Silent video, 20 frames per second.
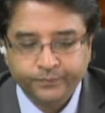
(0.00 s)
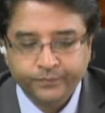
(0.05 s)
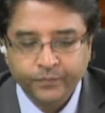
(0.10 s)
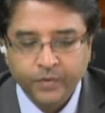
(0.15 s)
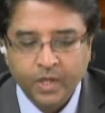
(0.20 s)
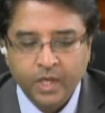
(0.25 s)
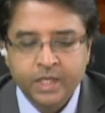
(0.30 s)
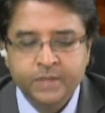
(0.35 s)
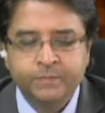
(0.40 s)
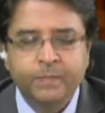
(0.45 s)

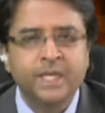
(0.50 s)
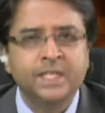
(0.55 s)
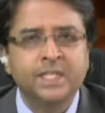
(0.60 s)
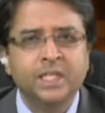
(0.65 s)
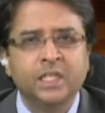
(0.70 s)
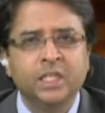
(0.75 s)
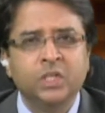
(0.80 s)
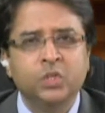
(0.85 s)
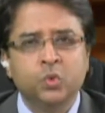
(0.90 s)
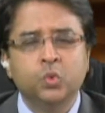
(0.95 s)
is
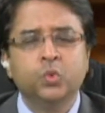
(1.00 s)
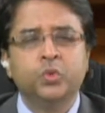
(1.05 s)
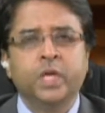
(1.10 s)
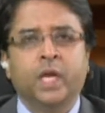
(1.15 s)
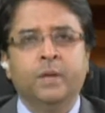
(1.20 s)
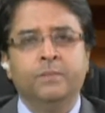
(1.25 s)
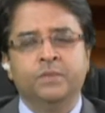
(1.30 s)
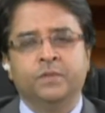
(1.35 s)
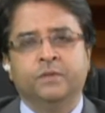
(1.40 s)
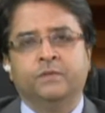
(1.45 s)
basically 2
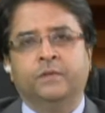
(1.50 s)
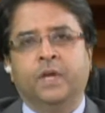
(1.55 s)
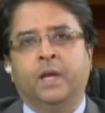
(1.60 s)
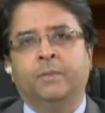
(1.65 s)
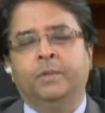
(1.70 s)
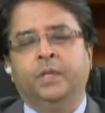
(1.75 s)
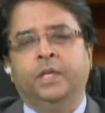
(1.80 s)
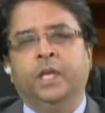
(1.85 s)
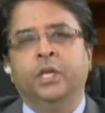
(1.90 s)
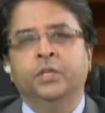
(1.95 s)
types of
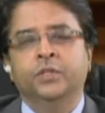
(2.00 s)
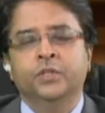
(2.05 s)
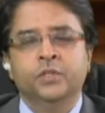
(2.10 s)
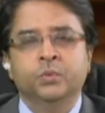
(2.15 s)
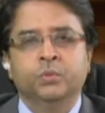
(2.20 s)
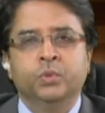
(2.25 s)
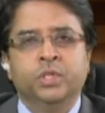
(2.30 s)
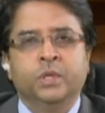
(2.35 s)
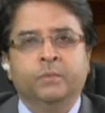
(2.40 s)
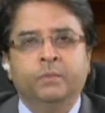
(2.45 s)
applications
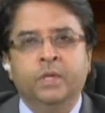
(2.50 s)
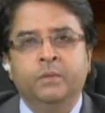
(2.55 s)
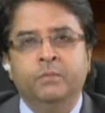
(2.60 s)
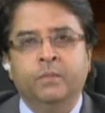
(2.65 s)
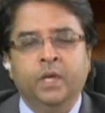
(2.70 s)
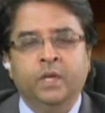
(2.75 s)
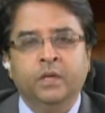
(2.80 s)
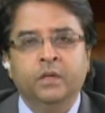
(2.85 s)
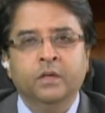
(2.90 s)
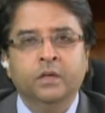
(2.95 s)
which are being
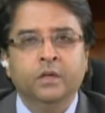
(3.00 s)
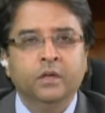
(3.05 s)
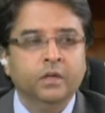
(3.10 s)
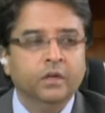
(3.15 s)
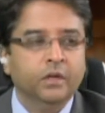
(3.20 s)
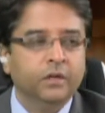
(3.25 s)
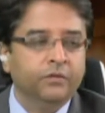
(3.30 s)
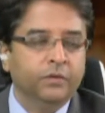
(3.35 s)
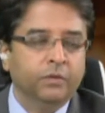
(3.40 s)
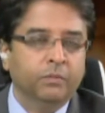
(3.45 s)
made
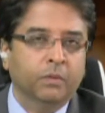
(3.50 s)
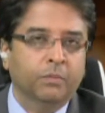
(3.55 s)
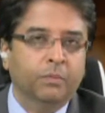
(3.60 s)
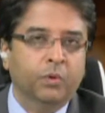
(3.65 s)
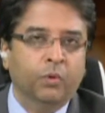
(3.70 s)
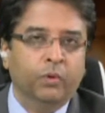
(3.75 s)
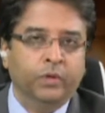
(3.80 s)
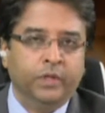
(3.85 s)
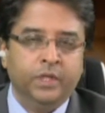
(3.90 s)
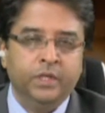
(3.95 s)
from
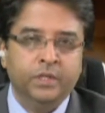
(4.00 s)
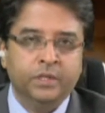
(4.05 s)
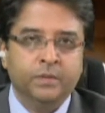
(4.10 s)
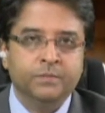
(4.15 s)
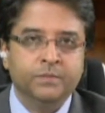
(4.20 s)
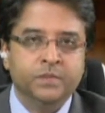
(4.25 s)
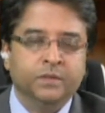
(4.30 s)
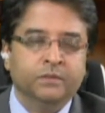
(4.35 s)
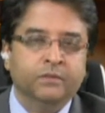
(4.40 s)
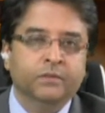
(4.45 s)
abroad in
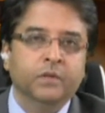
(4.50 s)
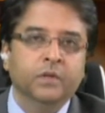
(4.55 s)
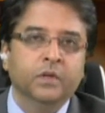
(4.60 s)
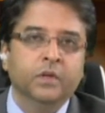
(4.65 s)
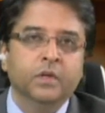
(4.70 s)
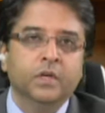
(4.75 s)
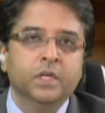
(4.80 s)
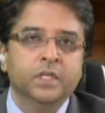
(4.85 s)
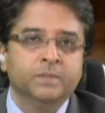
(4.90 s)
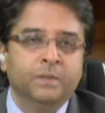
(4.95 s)
terms of
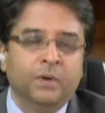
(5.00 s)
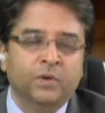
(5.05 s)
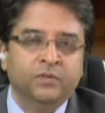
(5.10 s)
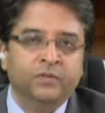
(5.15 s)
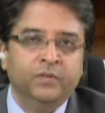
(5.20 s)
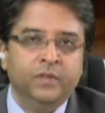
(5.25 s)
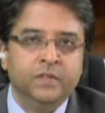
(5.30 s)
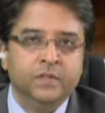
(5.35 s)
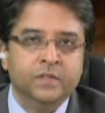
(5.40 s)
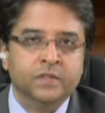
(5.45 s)
spouse
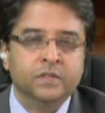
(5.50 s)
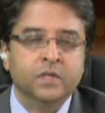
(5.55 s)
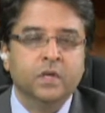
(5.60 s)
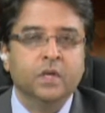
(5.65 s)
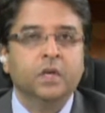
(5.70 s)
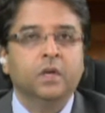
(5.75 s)
visas: